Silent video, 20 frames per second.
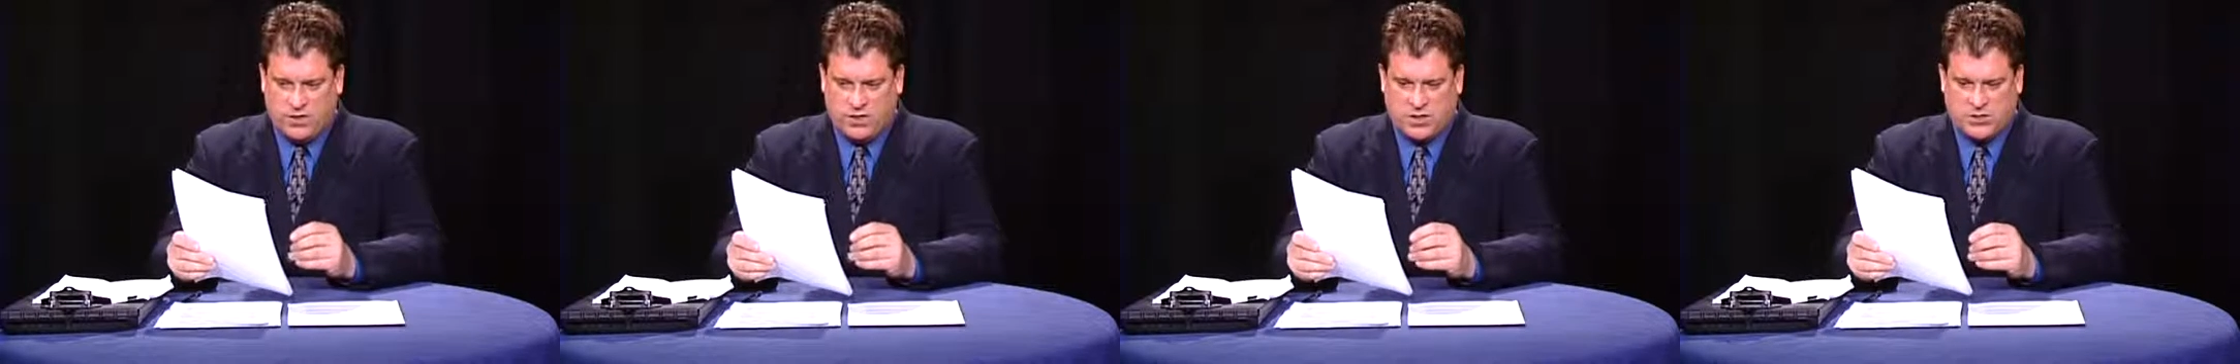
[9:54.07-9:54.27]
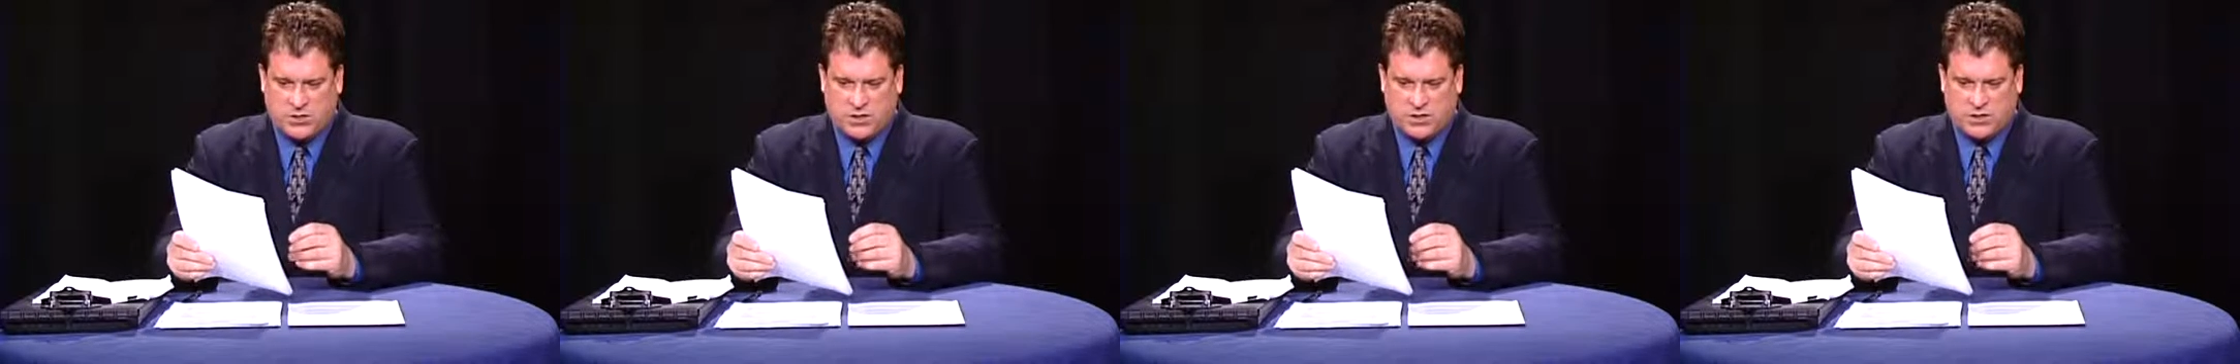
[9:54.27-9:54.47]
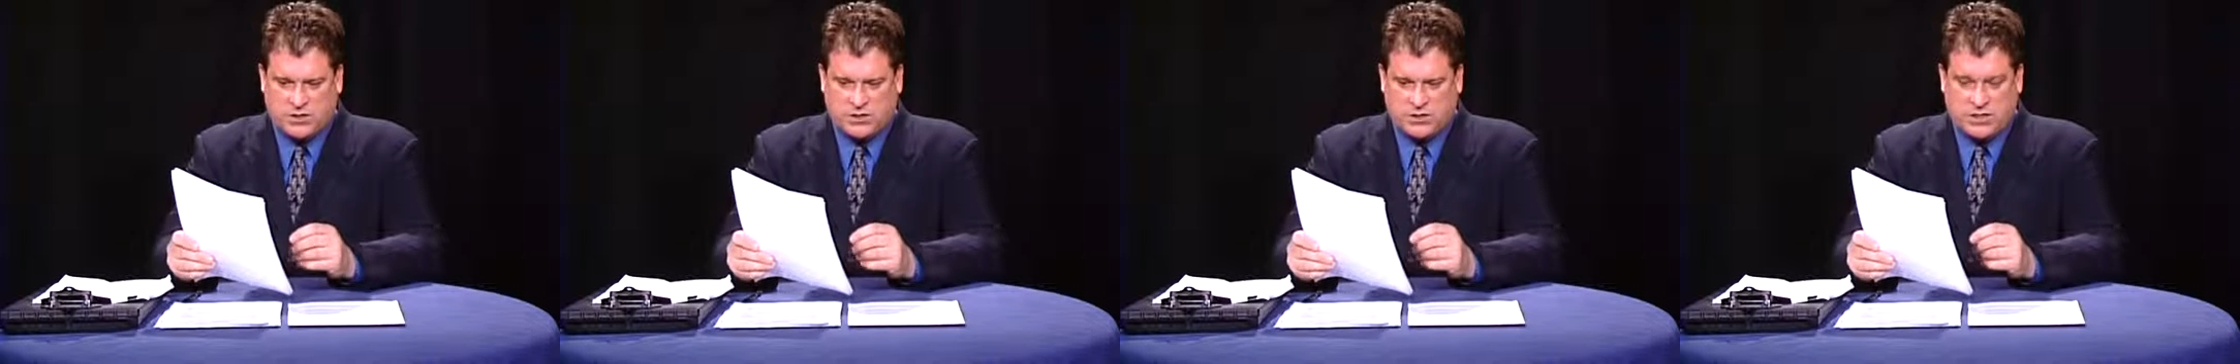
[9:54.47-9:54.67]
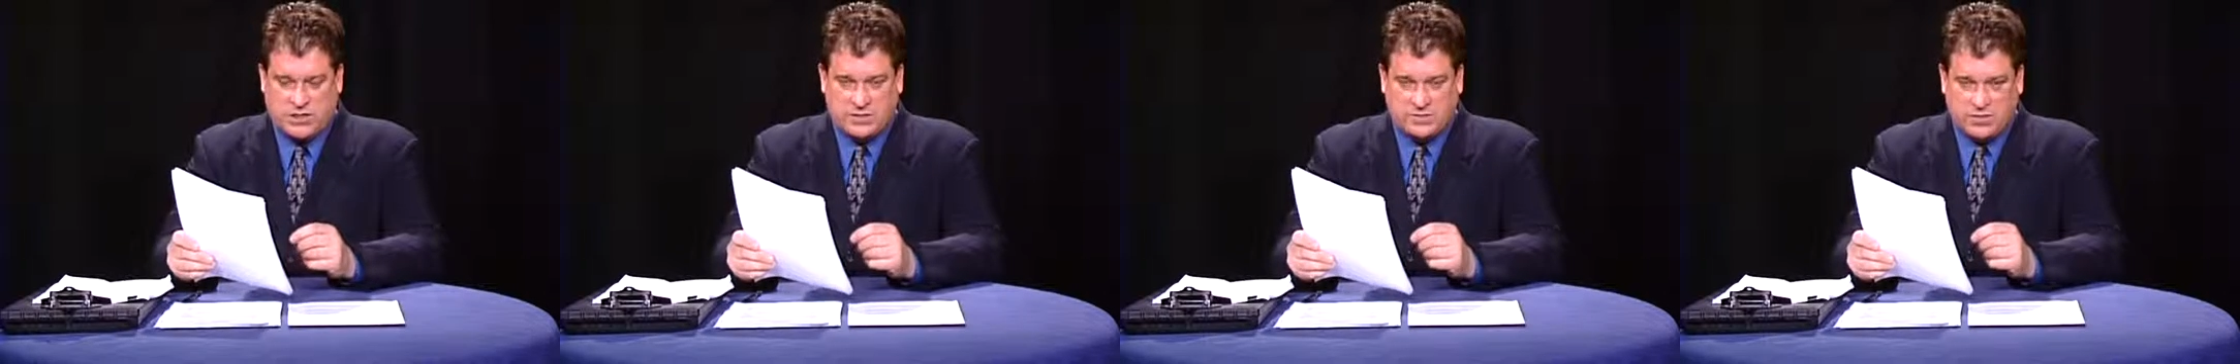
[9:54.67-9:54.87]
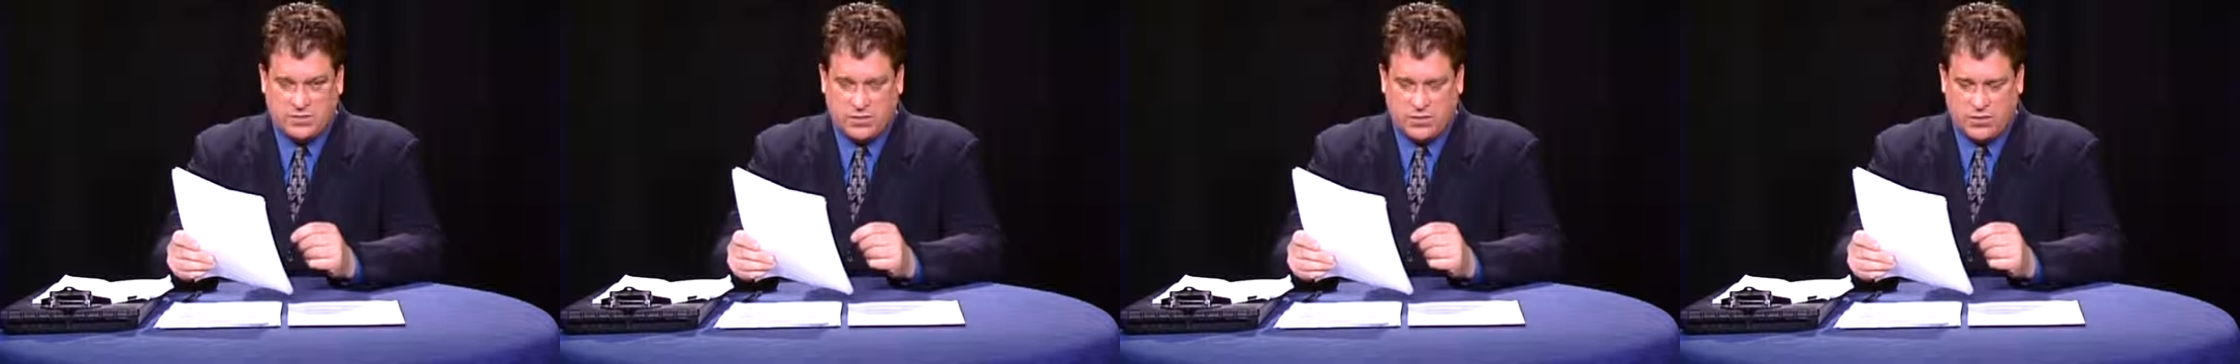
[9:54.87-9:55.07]
communities
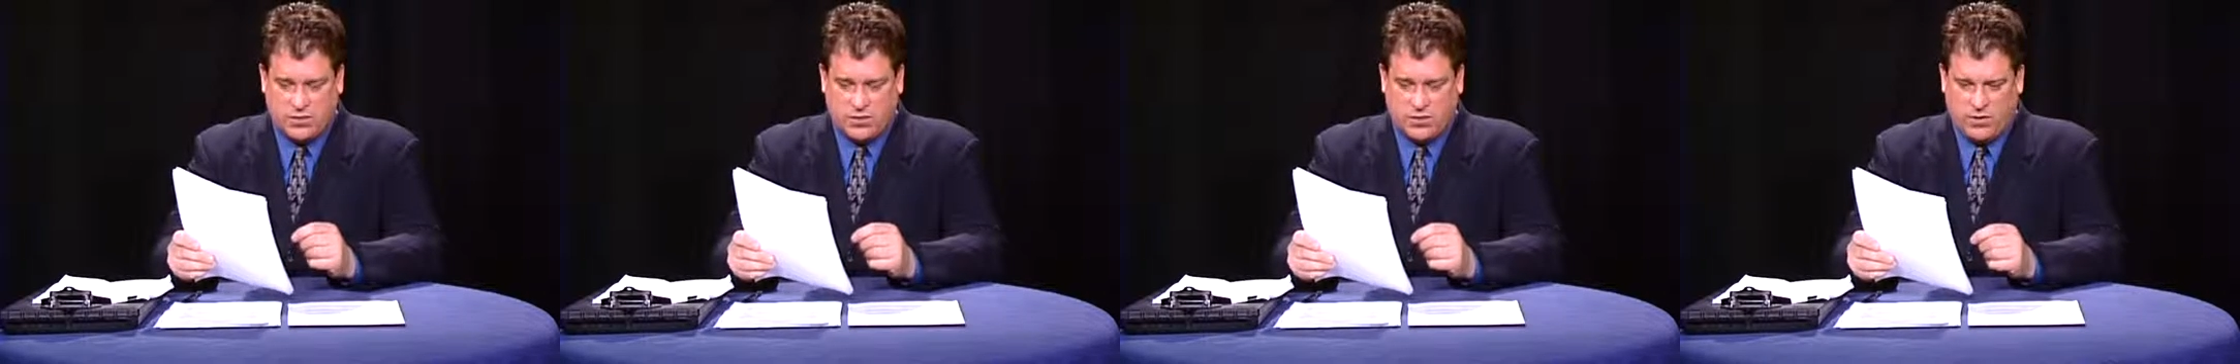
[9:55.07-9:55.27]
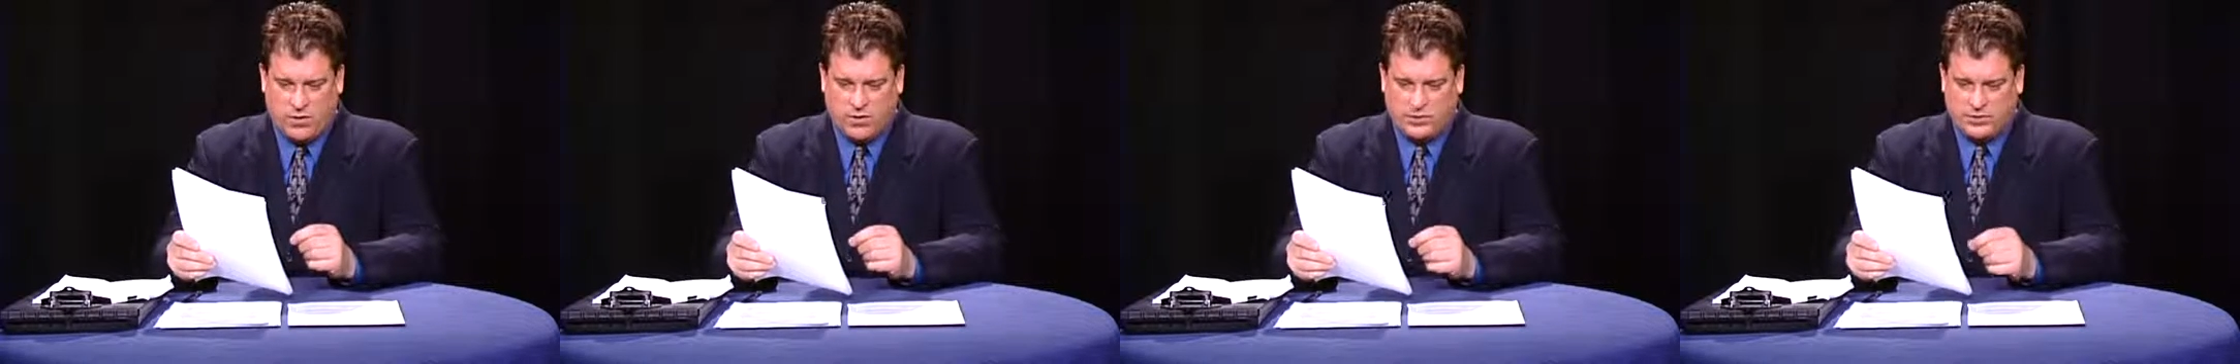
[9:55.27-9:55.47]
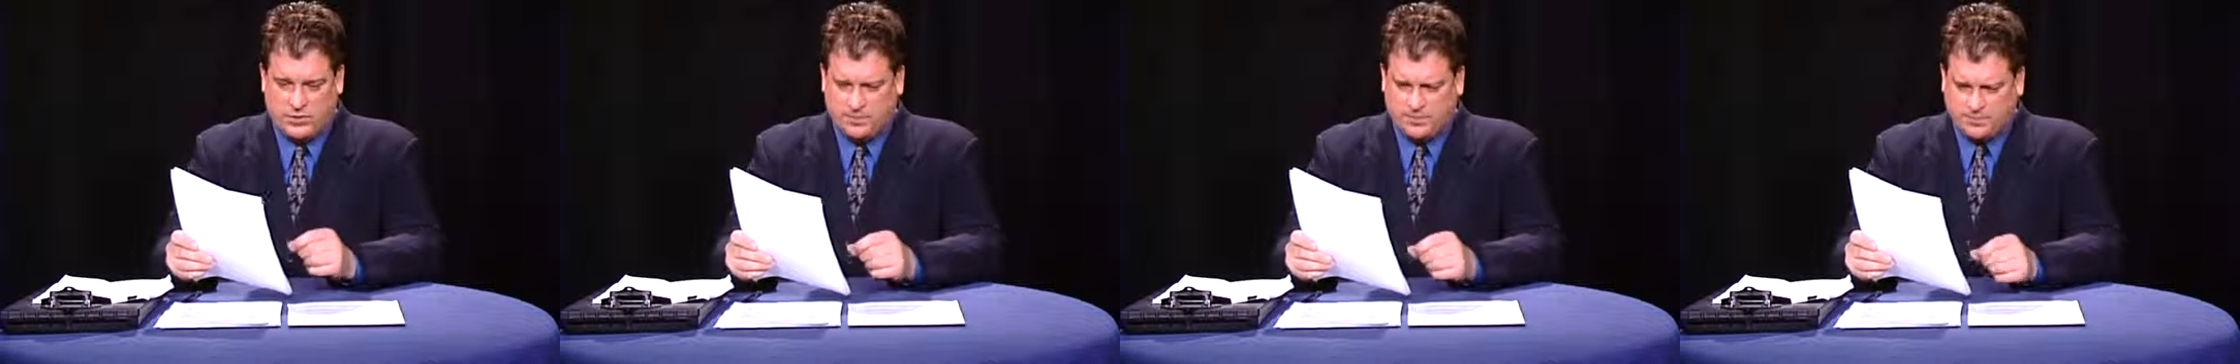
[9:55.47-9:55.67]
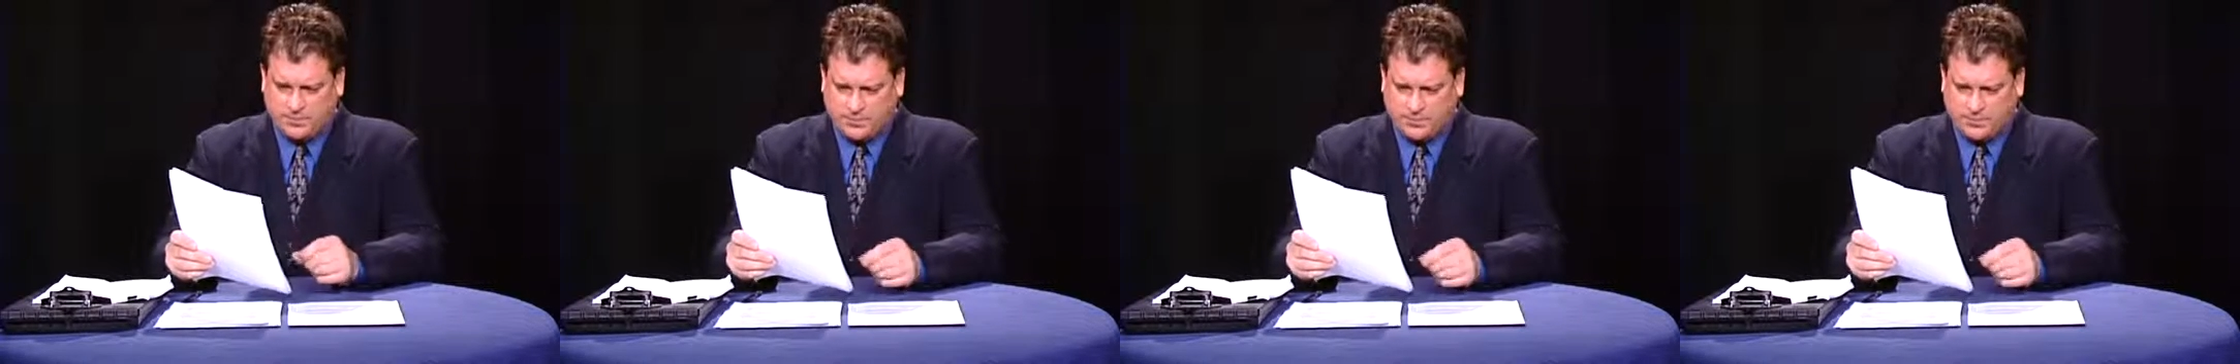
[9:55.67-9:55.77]
gives the orders.